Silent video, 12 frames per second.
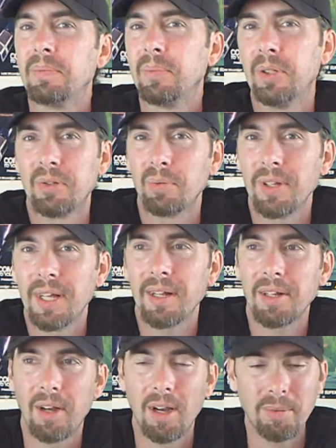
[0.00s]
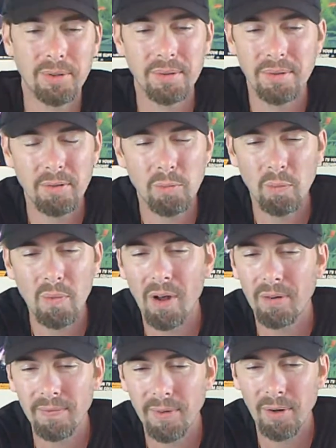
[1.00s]
just with a helicopter. A little more
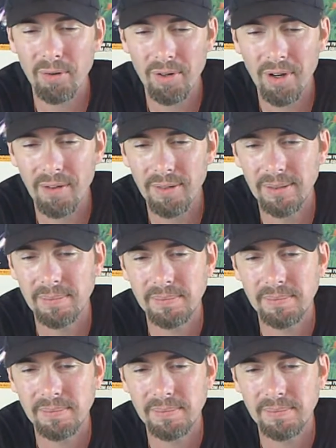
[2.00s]
modern version of it.